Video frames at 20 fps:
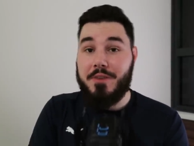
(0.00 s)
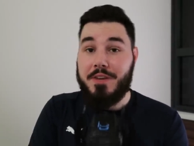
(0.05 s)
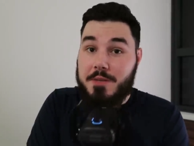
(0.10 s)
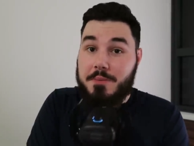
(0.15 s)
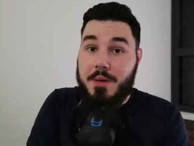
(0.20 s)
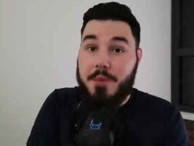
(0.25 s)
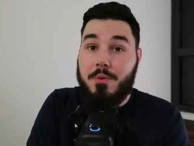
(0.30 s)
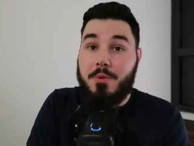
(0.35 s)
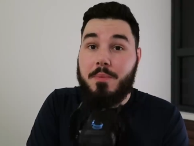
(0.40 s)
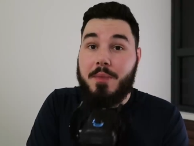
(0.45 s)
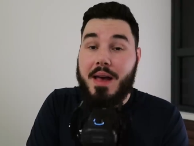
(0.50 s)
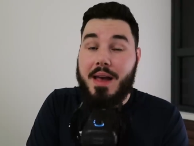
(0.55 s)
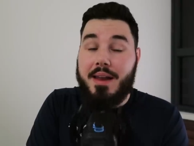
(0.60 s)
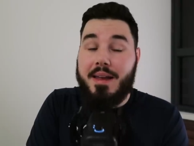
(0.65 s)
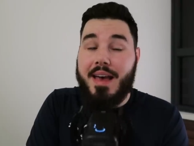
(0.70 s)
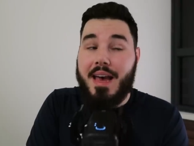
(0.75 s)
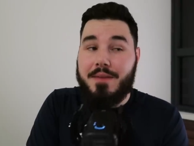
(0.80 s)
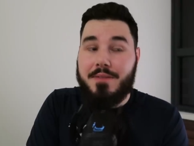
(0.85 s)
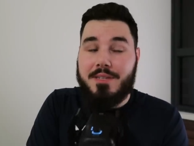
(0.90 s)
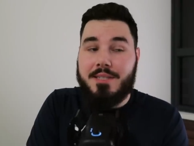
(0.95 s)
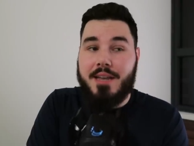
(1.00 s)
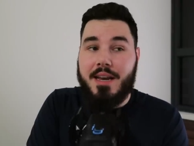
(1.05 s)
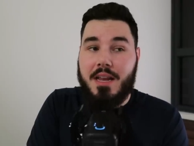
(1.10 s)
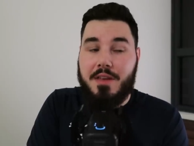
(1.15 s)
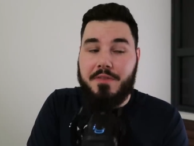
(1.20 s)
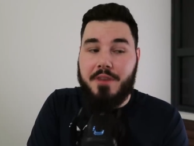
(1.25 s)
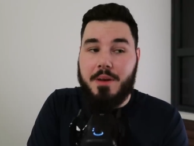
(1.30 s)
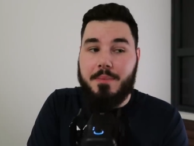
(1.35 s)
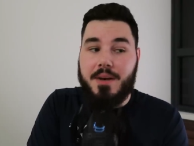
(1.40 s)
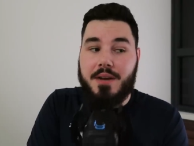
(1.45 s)
these people barely ever say
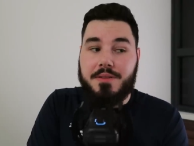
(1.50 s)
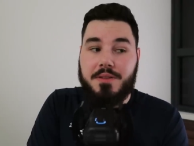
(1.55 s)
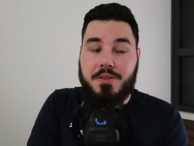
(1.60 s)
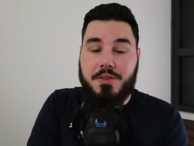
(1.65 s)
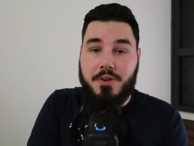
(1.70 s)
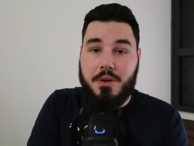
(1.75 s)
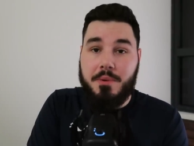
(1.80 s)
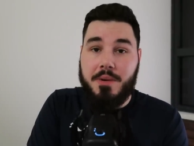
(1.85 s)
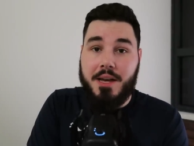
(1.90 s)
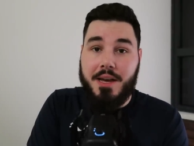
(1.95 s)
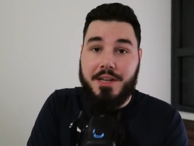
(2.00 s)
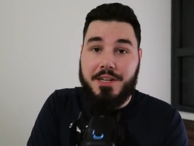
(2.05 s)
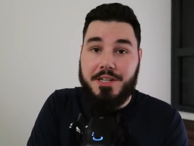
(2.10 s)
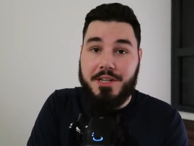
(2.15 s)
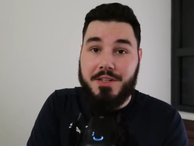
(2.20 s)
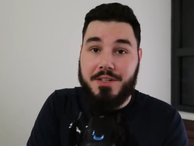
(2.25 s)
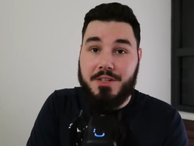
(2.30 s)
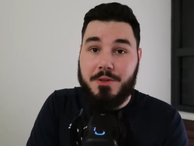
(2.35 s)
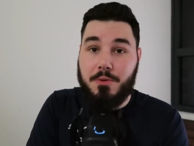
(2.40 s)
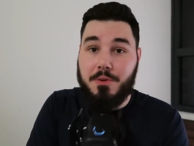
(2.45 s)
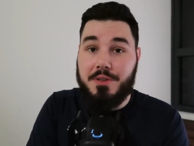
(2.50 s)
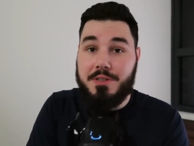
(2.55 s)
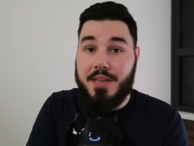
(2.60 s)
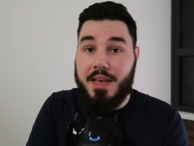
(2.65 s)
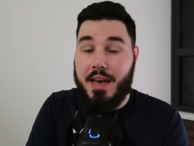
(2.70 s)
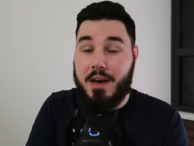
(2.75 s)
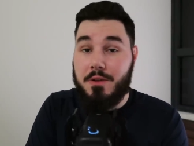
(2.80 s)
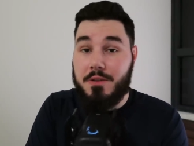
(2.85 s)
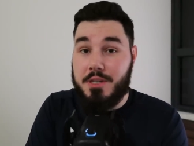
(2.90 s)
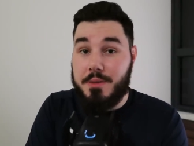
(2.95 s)
anything about discrimination towards the
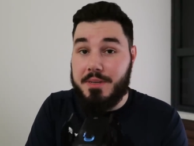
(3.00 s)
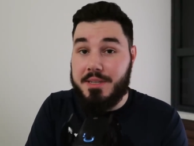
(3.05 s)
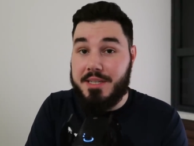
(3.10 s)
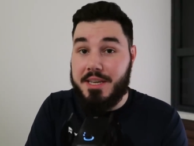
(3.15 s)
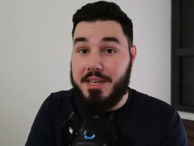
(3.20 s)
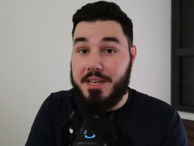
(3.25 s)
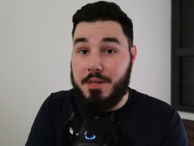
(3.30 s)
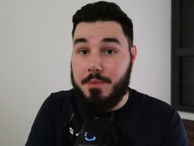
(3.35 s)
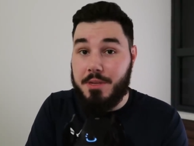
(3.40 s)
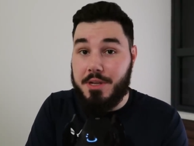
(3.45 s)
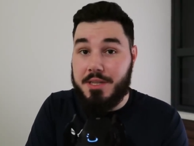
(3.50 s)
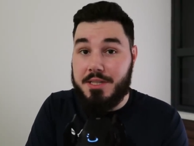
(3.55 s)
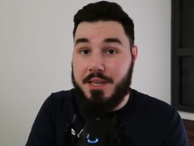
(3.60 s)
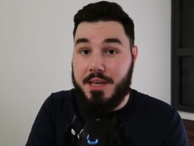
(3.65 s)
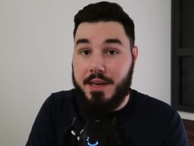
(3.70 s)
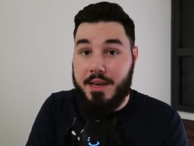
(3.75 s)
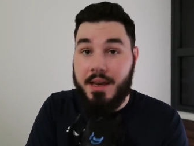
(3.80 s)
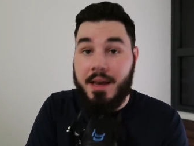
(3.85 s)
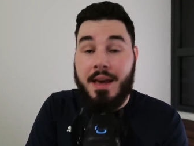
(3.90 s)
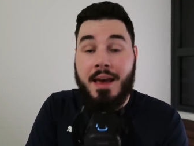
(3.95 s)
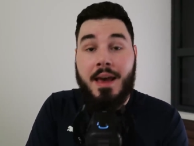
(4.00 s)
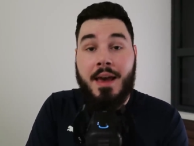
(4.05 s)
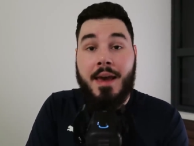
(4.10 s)
LGBT community